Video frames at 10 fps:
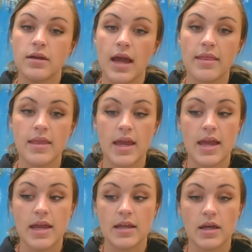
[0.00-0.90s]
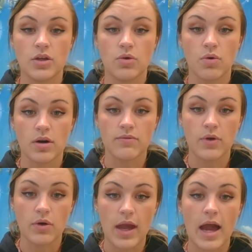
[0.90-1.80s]
and then your
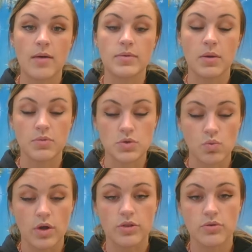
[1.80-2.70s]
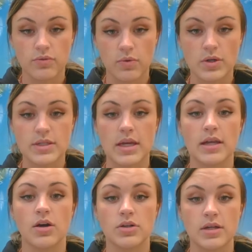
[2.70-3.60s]
vocab numbers 1 through 14
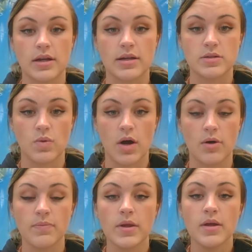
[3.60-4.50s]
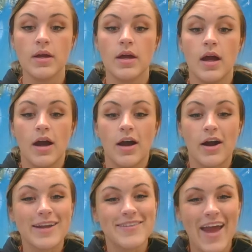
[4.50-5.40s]
are done as well. All
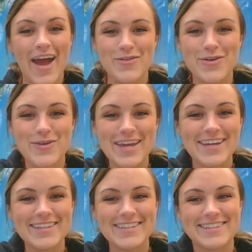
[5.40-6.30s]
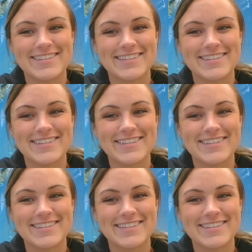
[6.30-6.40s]
right, have a good weekend.